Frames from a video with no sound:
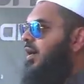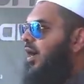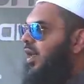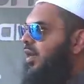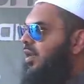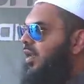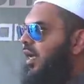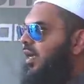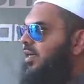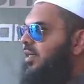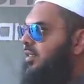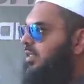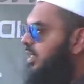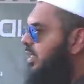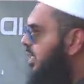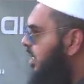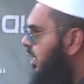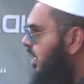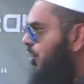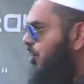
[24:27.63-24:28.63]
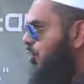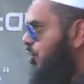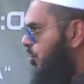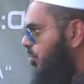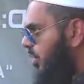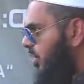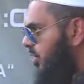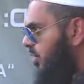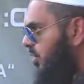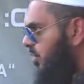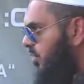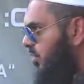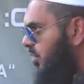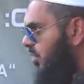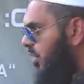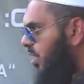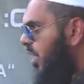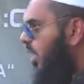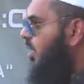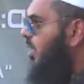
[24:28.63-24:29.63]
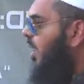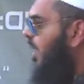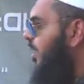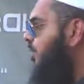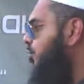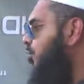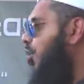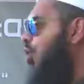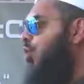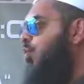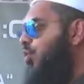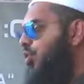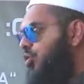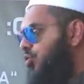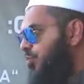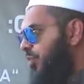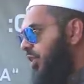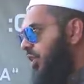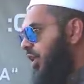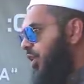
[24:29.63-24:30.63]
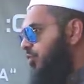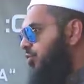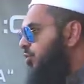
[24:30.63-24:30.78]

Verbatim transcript: Allah doesn't need humans. Allah has always been there.